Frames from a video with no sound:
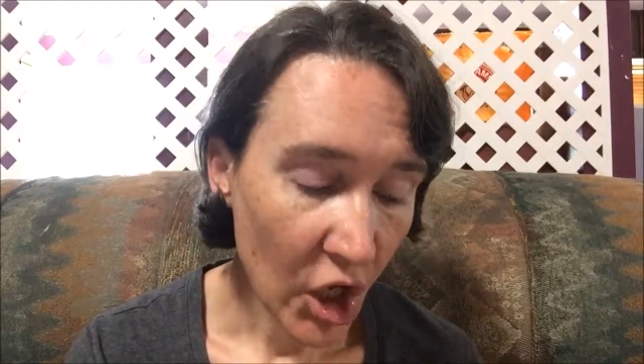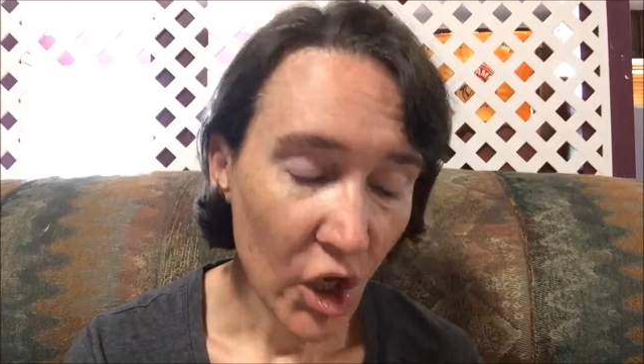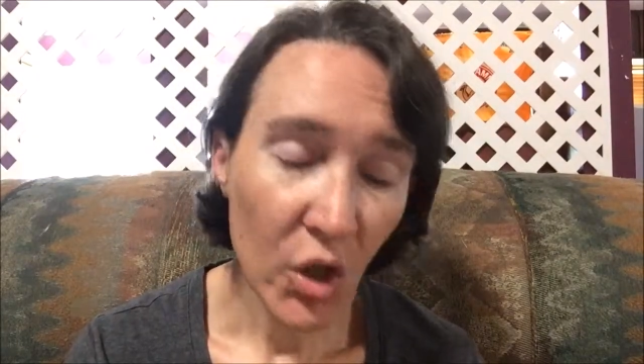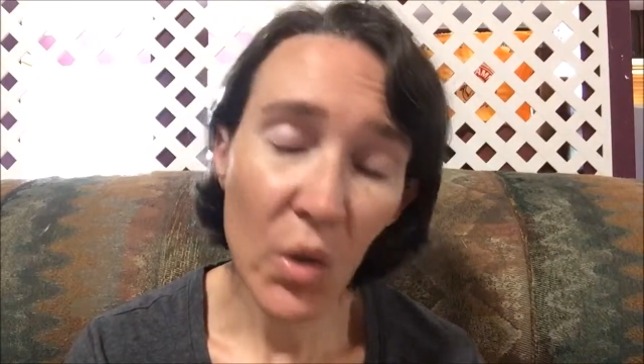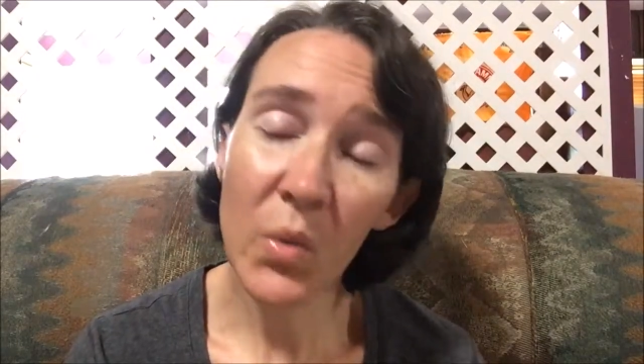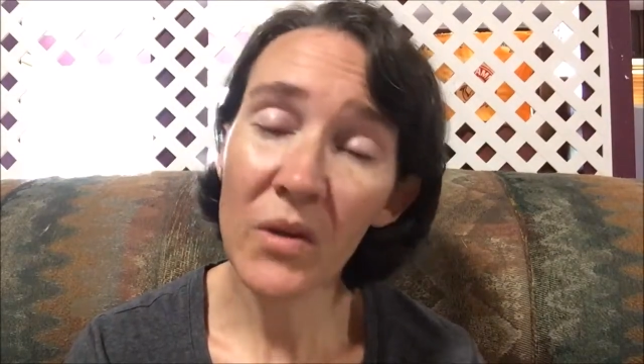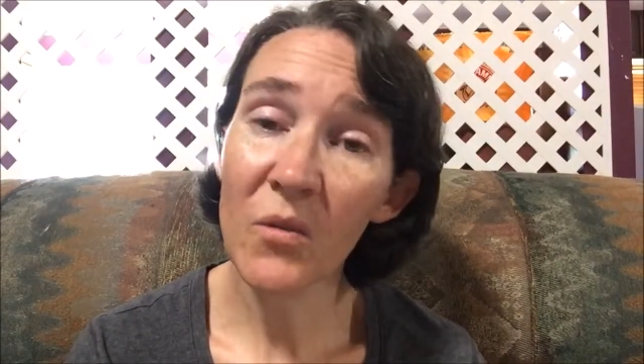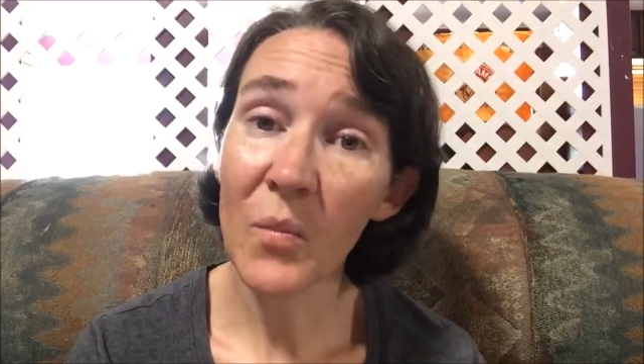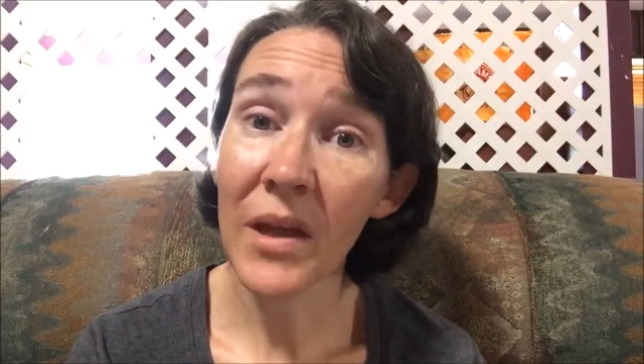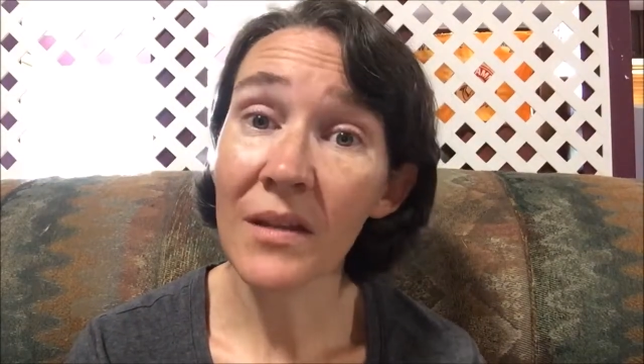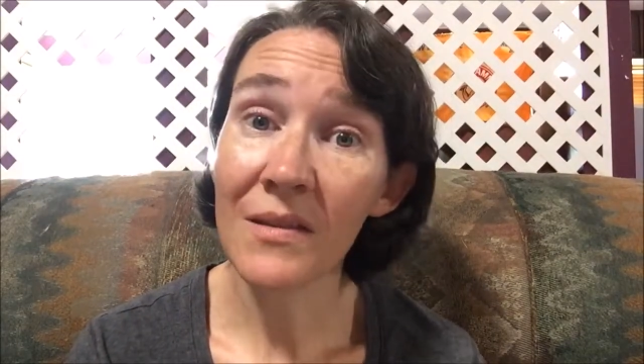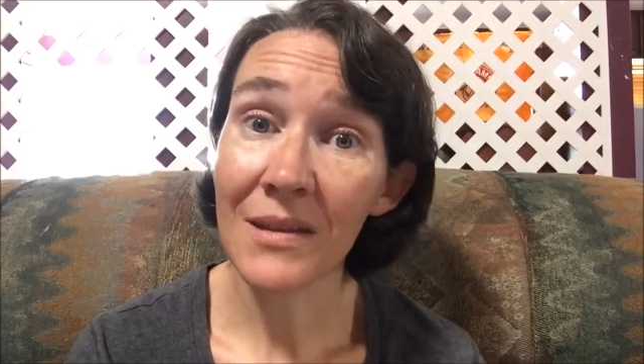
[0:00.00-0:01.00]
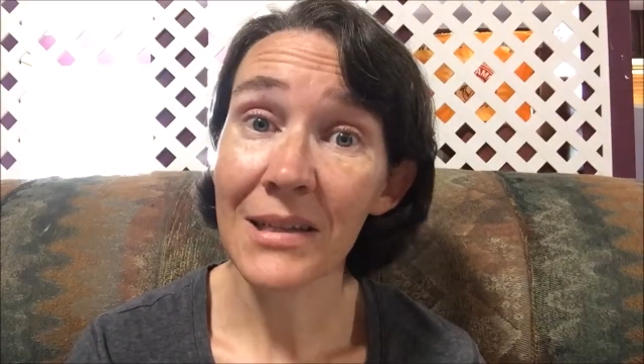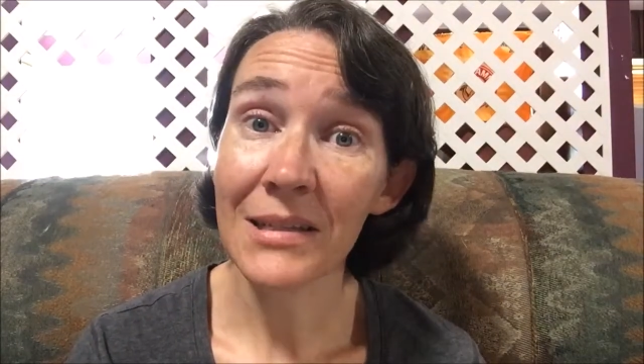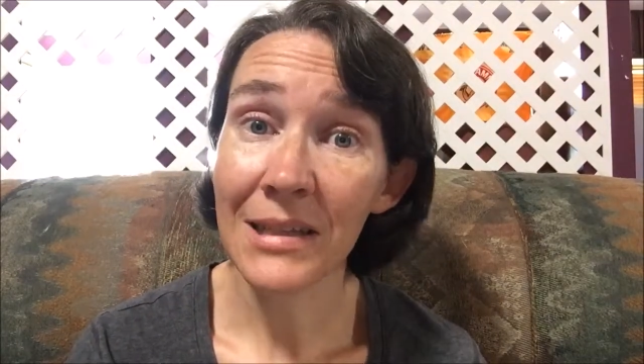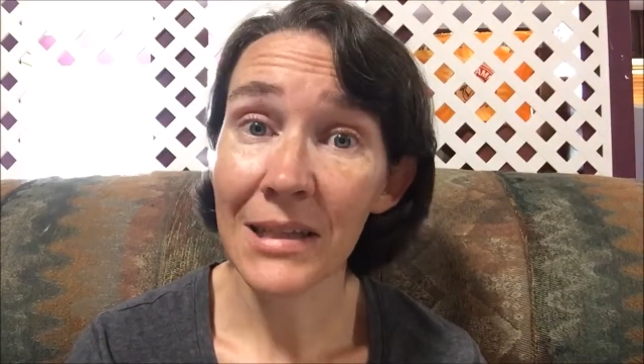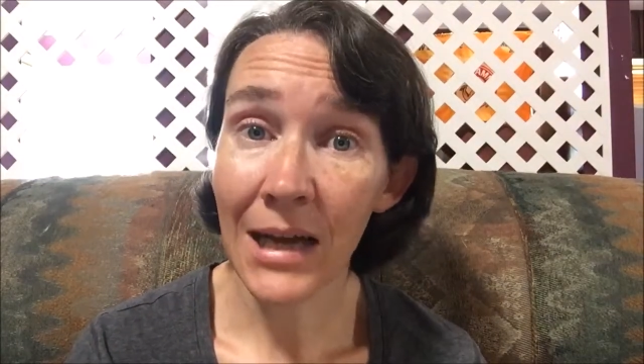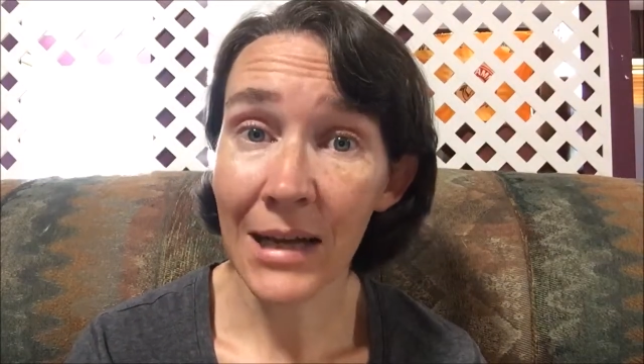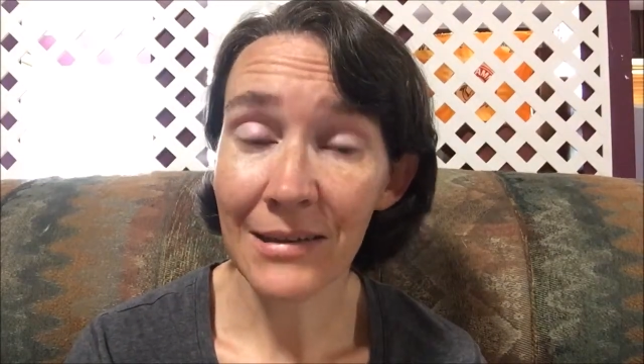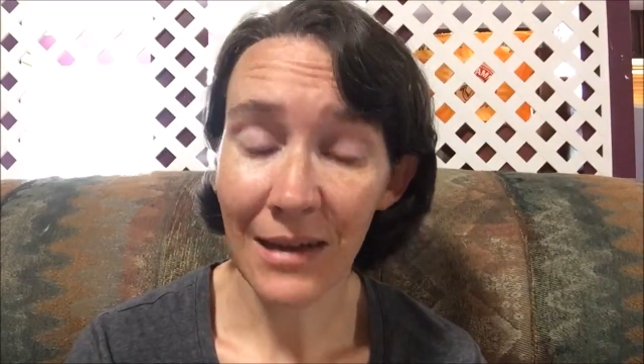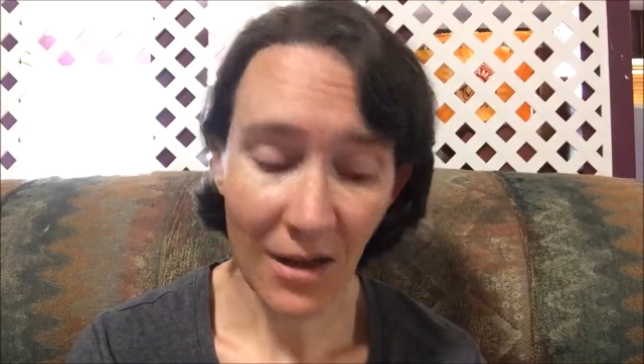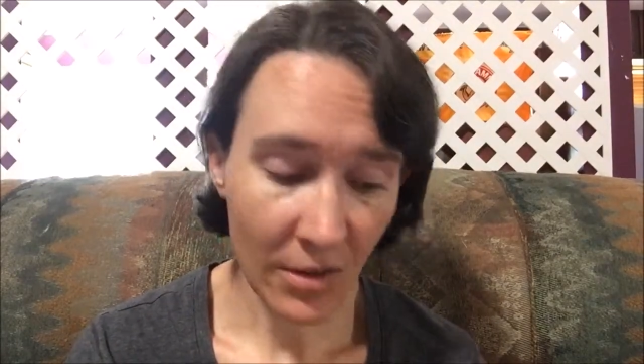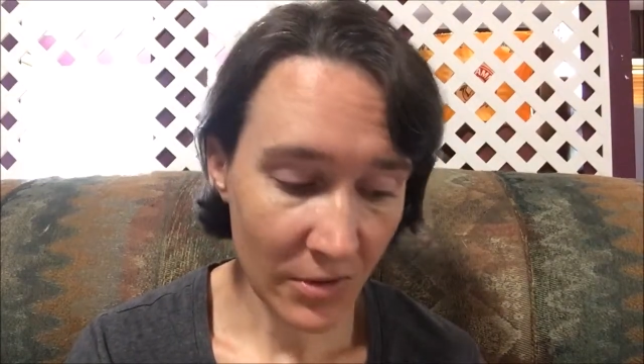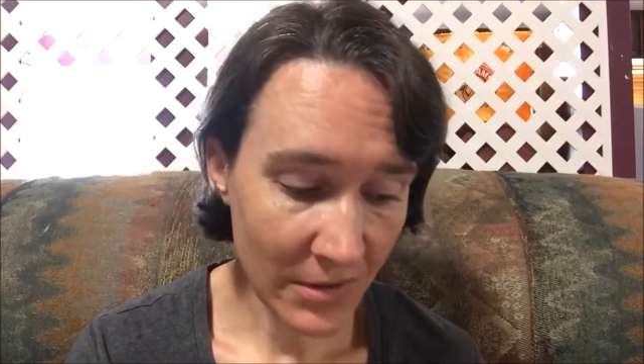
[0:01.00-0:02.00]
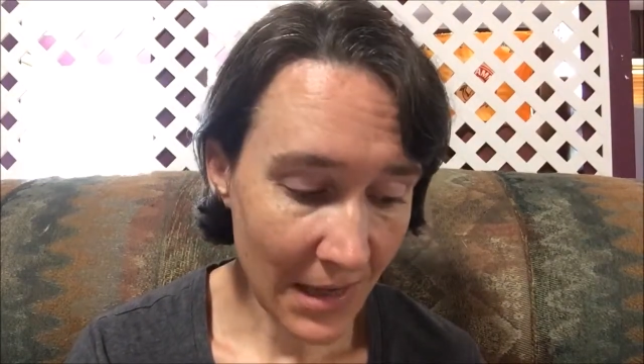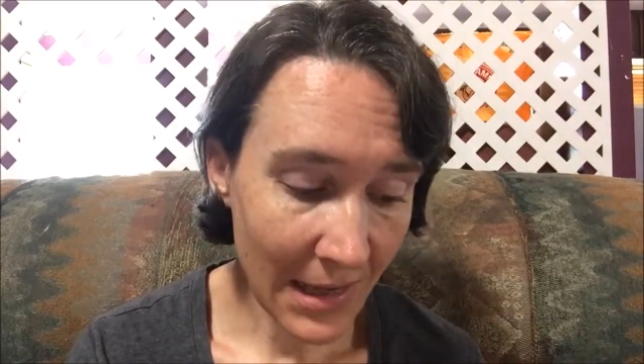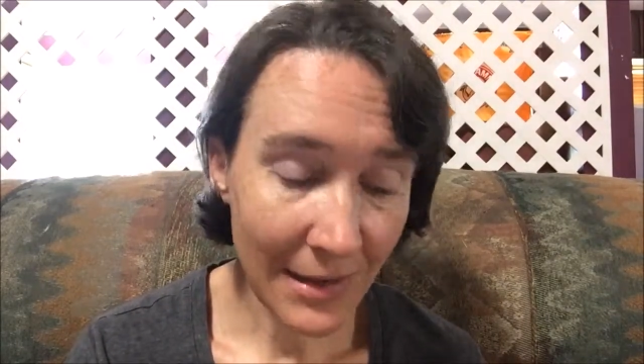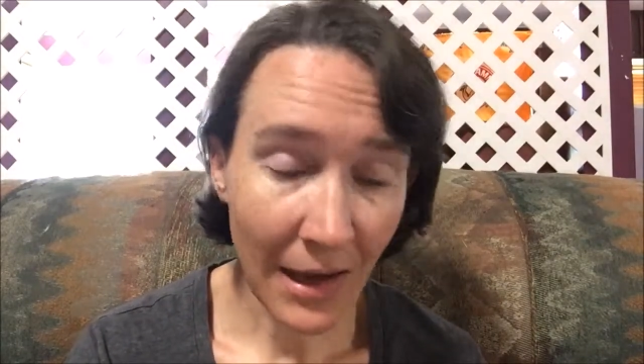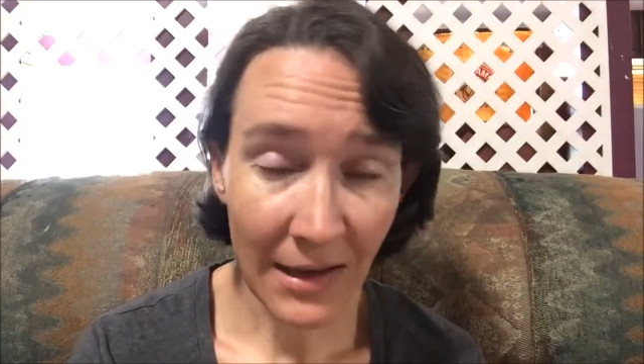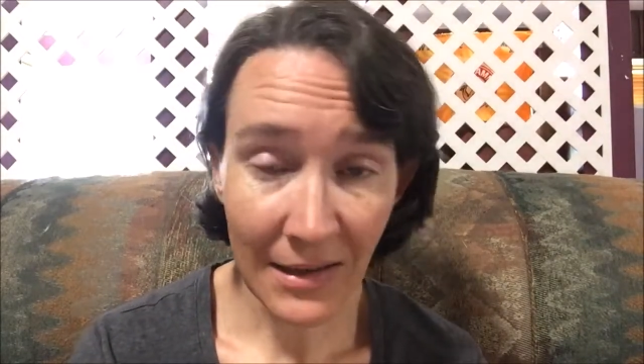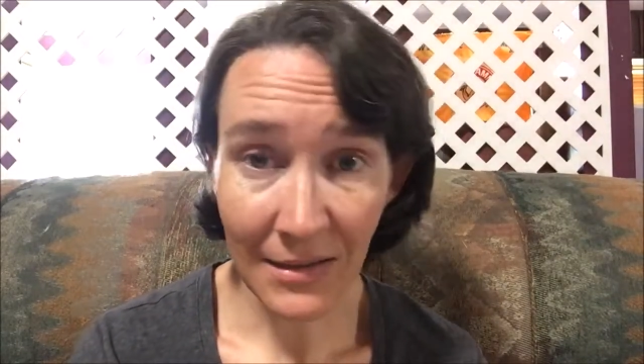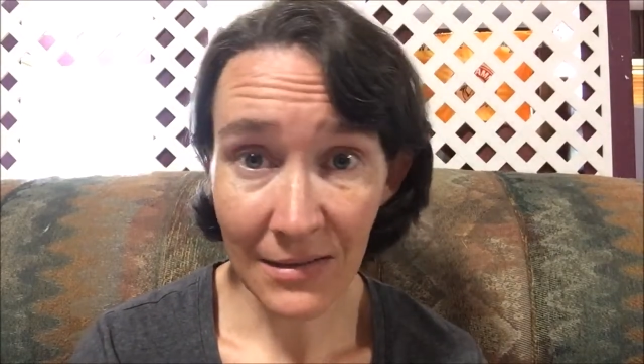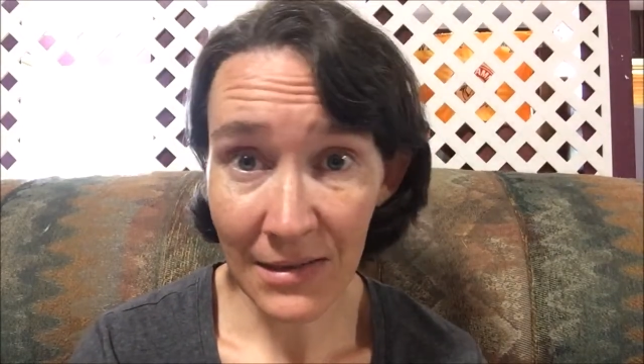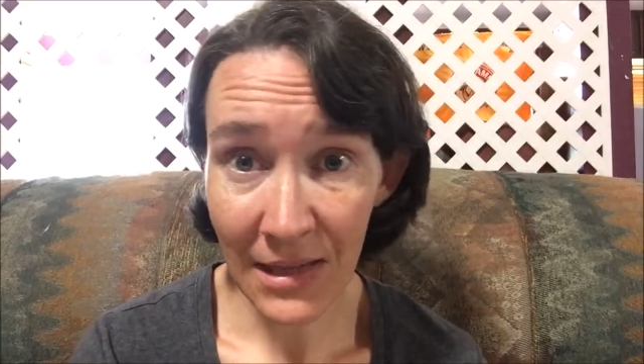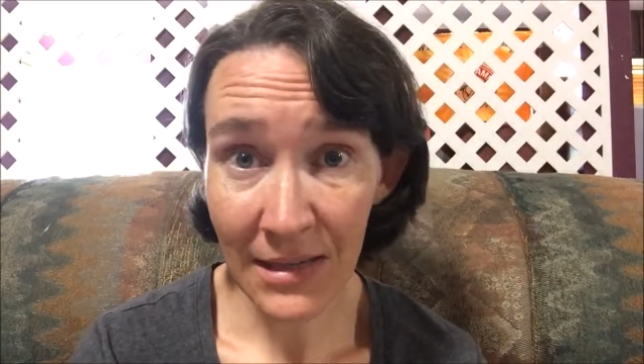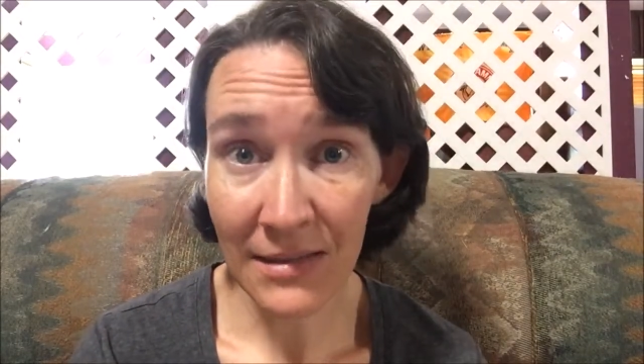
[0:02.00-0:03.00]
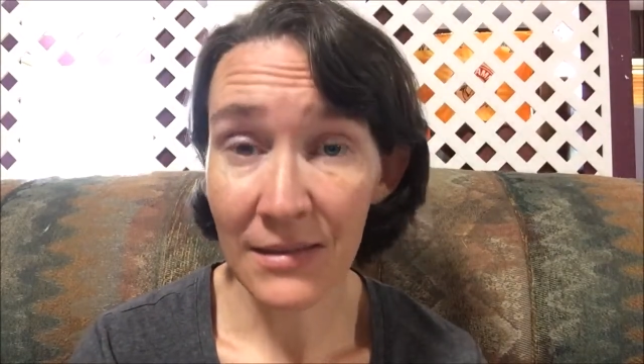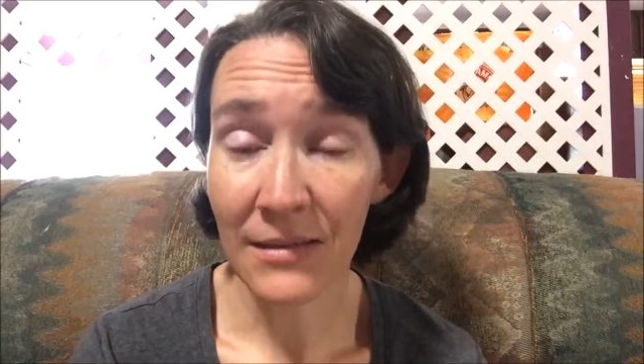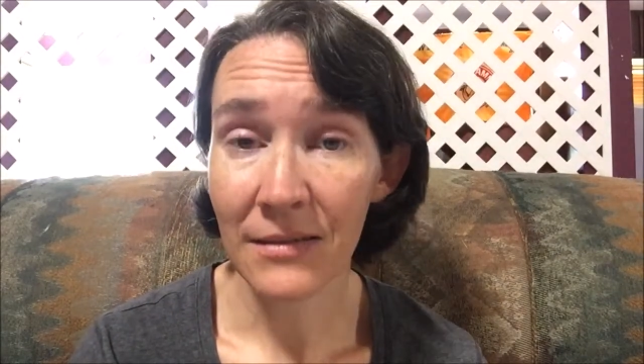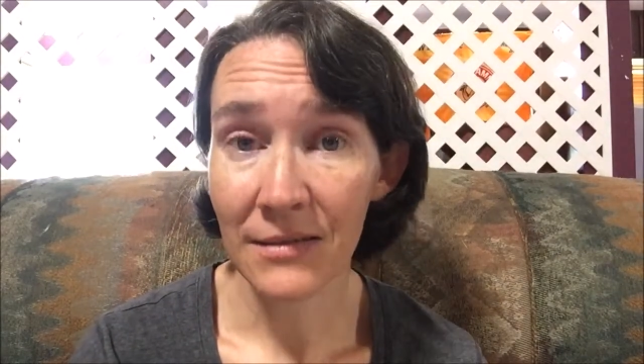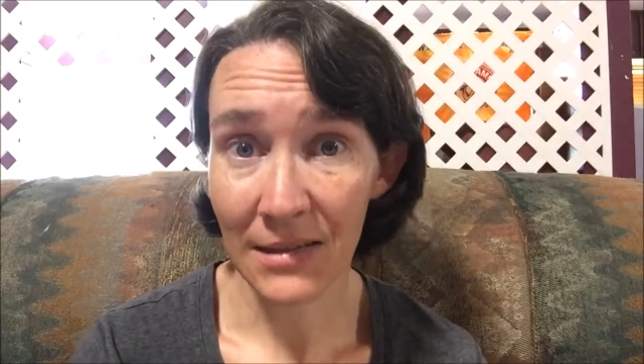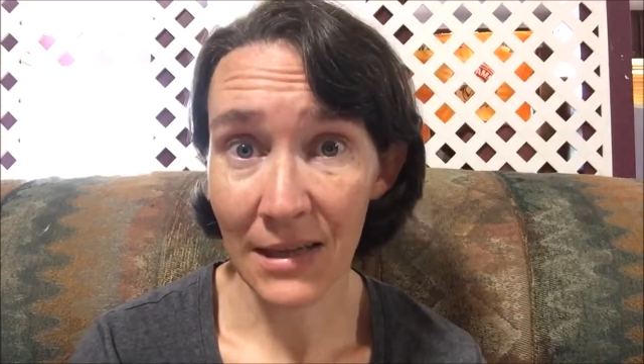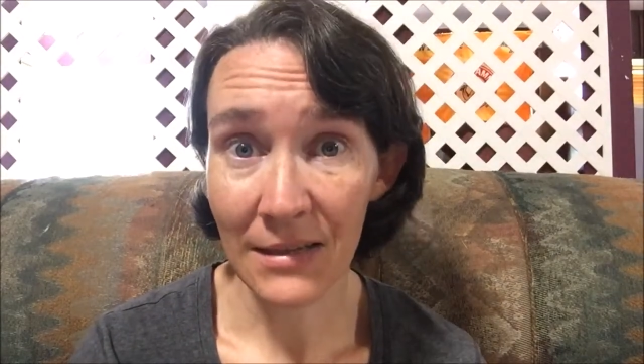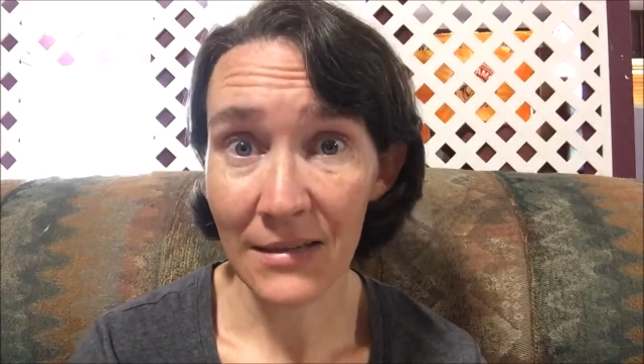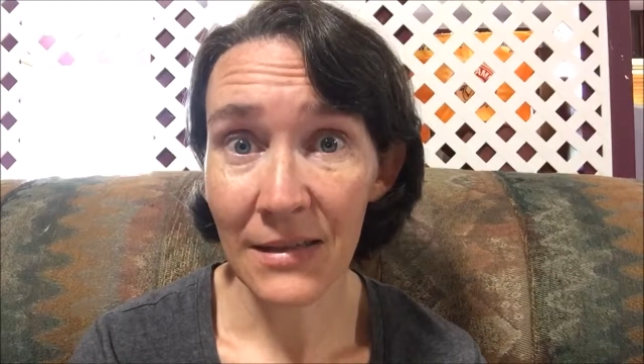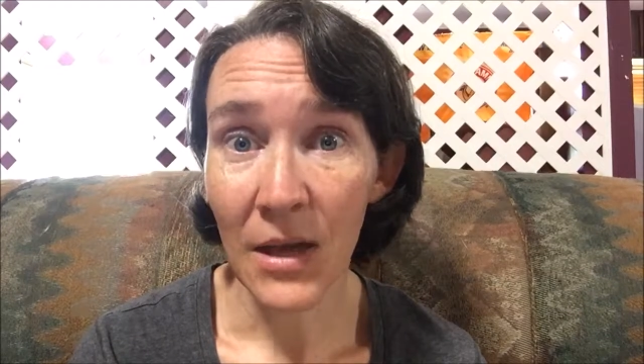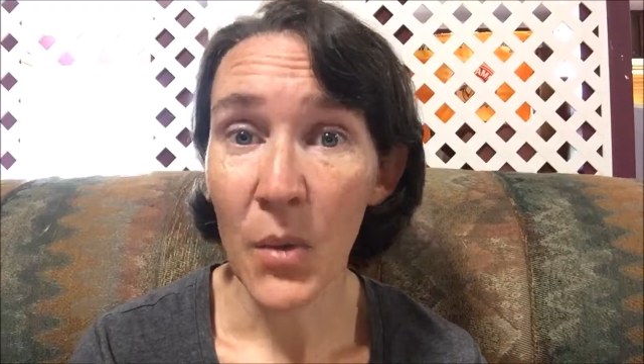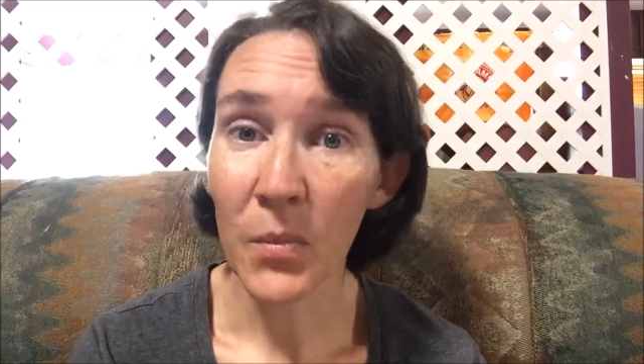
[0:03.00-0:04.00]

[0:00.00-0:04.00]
you would spend $69.96